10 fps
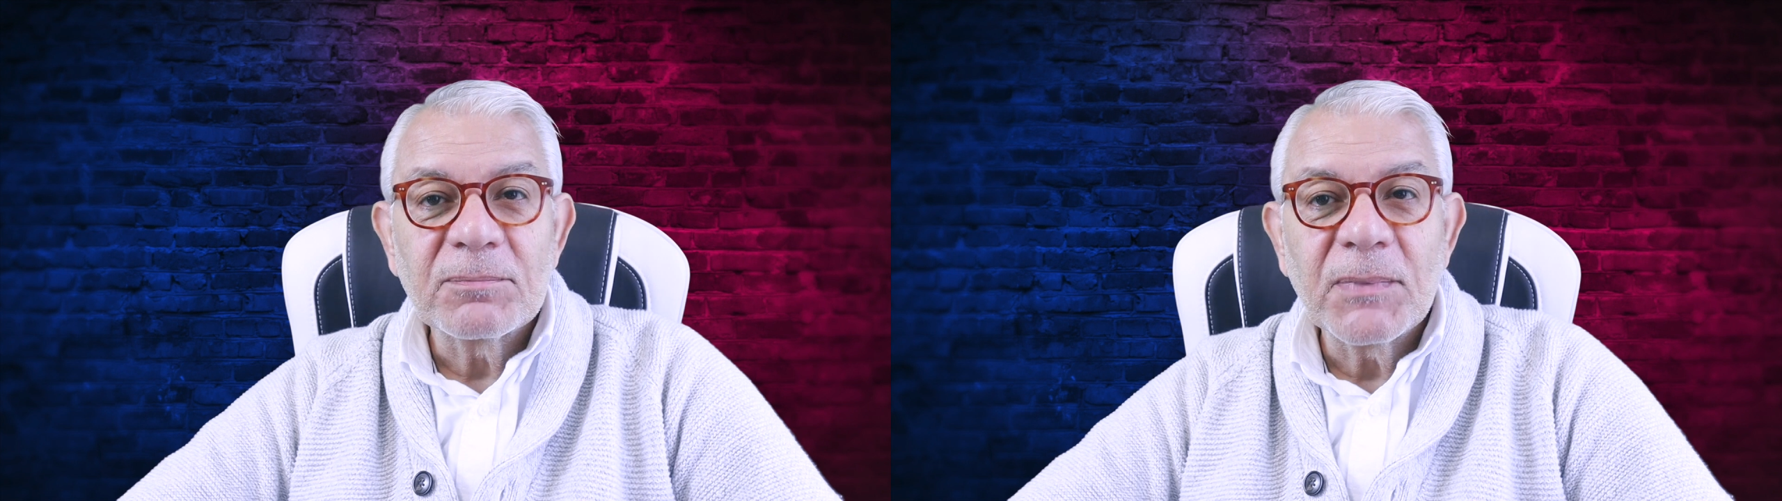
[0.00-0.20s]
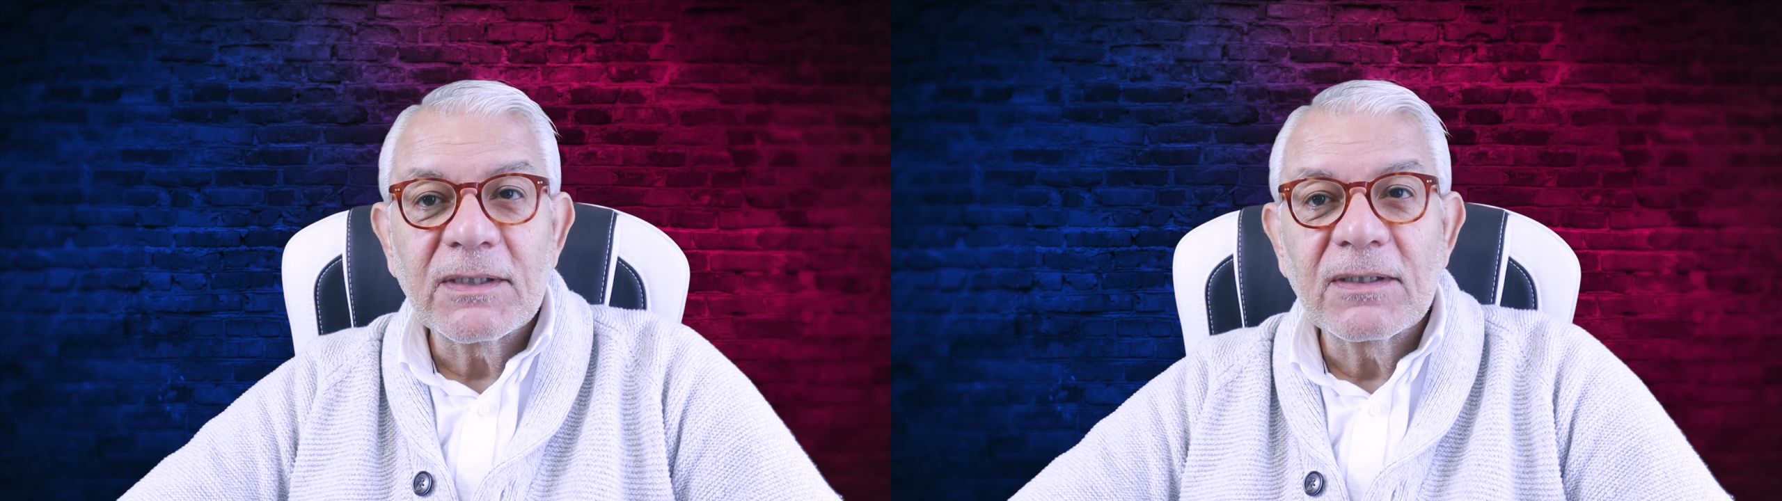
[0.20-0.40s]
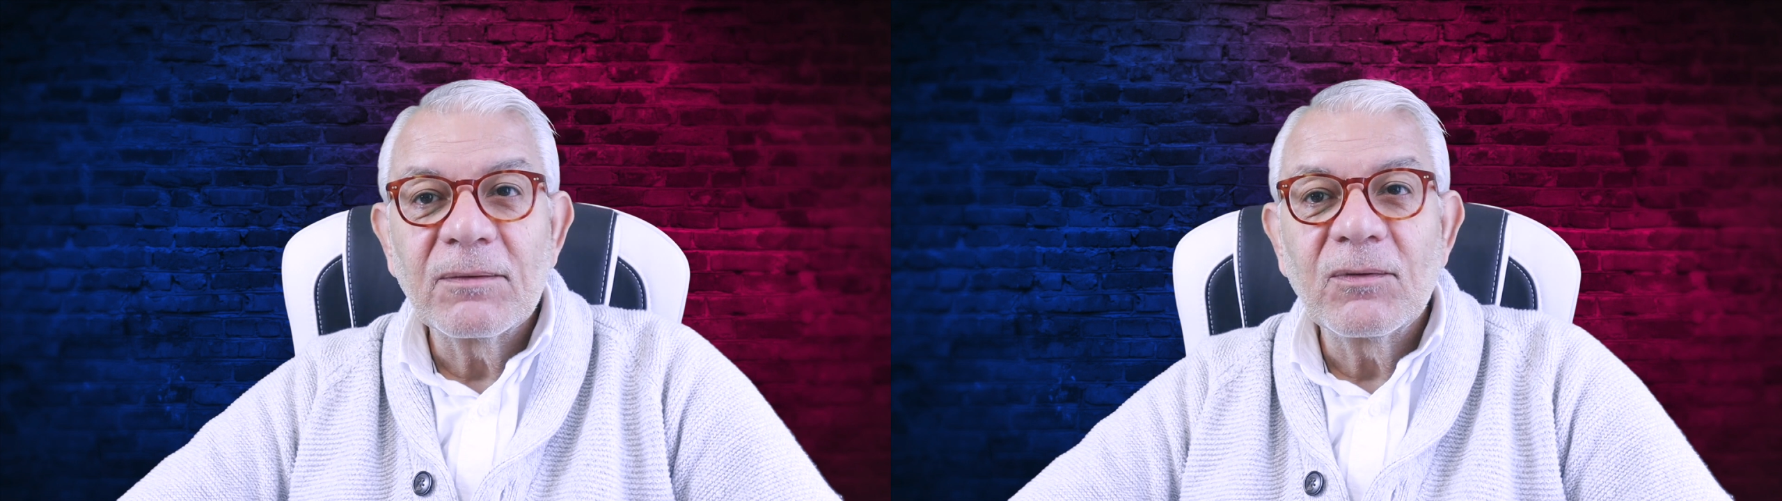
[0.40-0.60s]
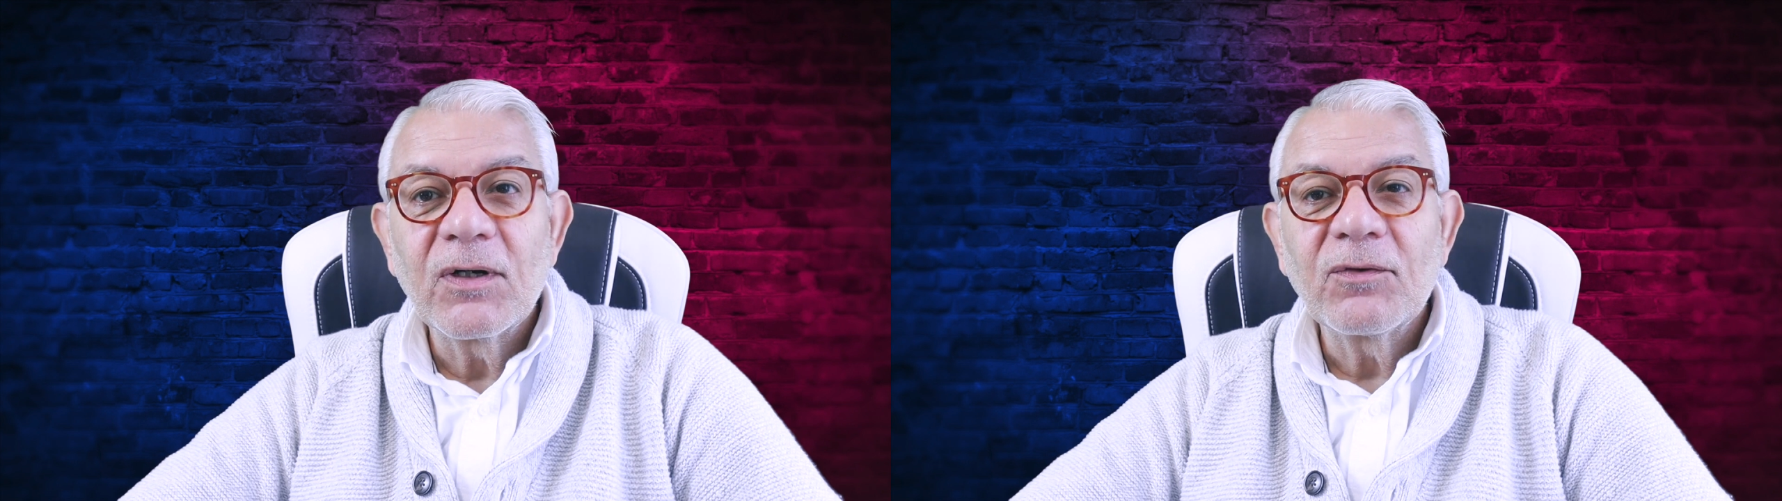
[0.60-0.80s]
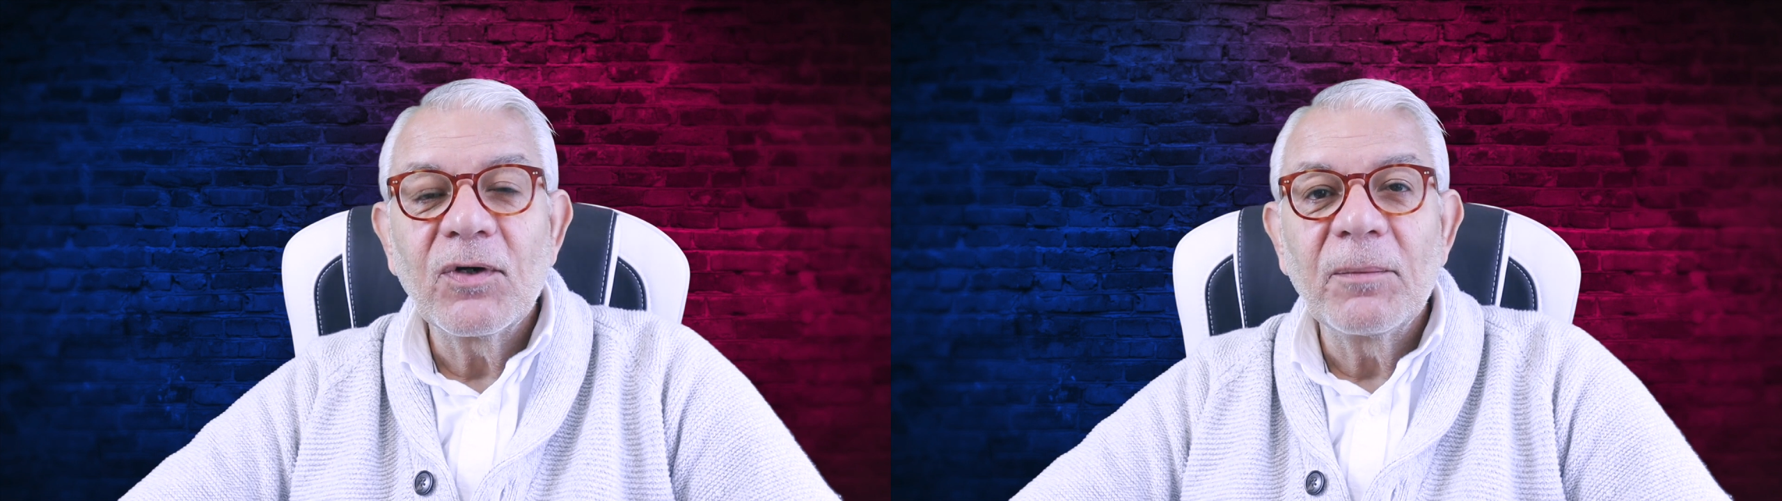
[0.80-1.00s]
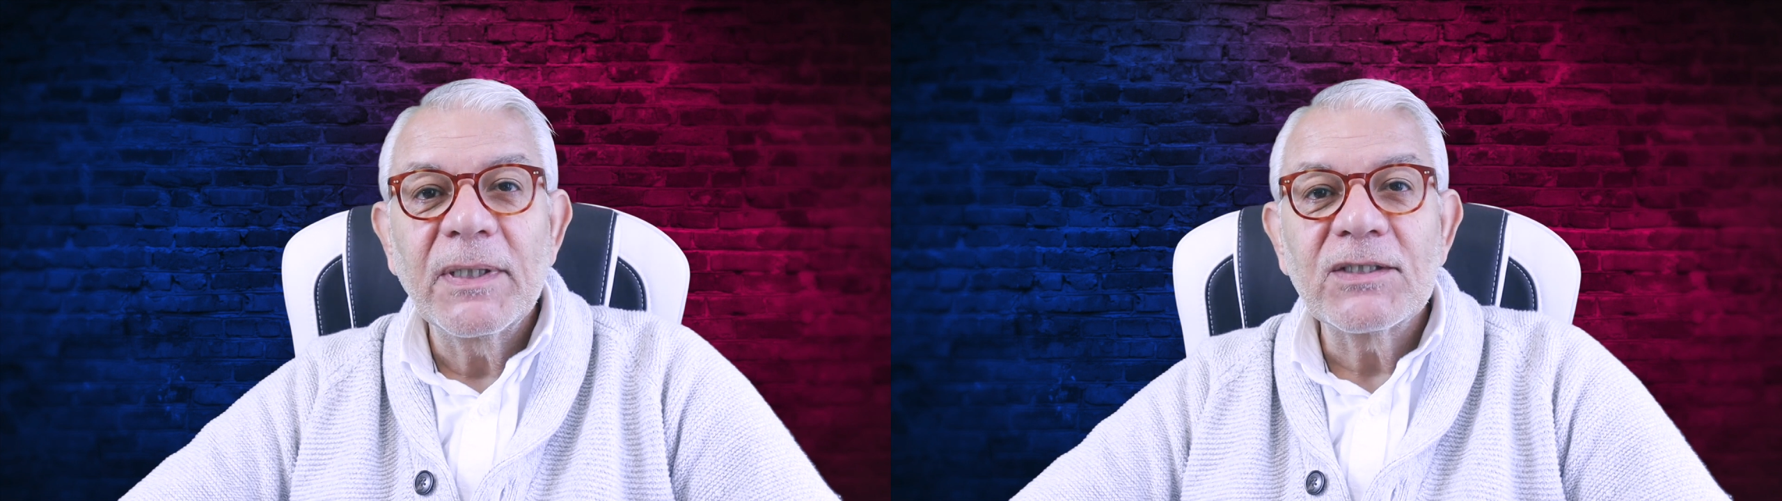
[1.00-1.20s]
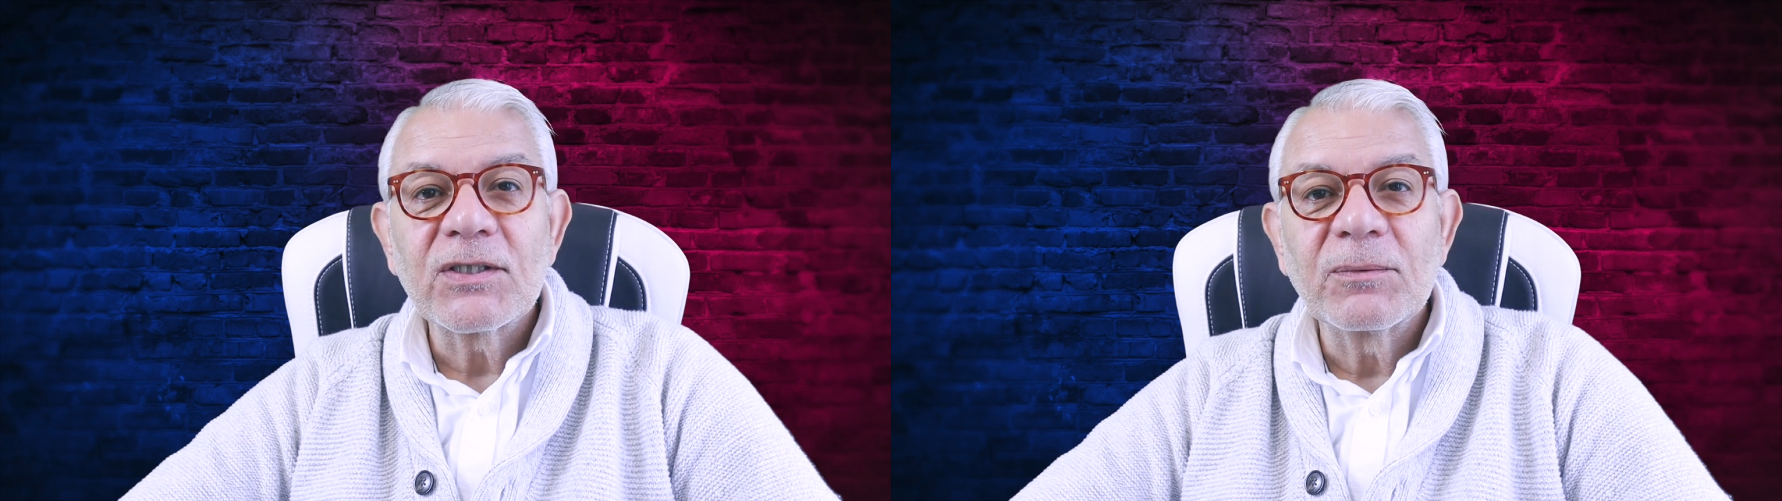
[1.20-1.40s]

but I thought I'd mention